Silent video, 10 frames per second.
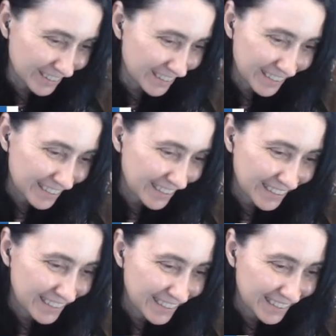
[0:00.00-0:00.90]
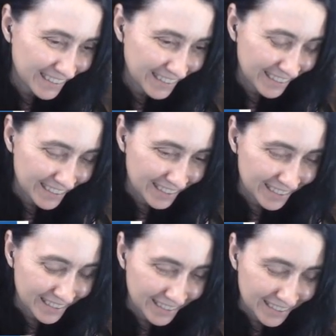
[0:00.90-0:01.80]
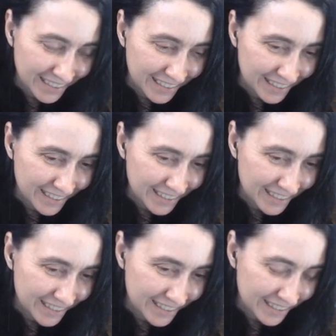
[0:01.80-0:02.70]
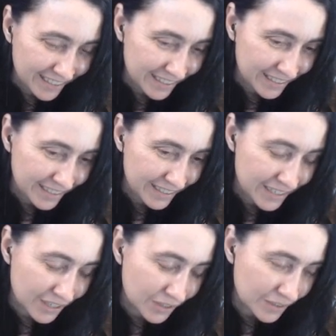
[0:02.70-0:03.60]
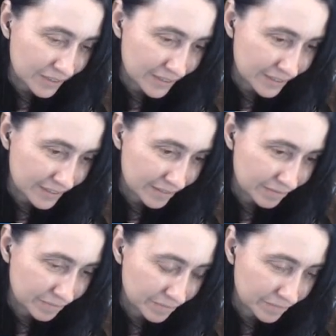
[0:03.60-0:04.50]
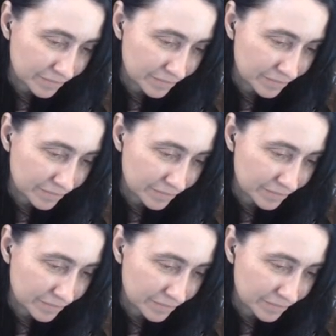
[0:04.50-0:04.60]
(silent)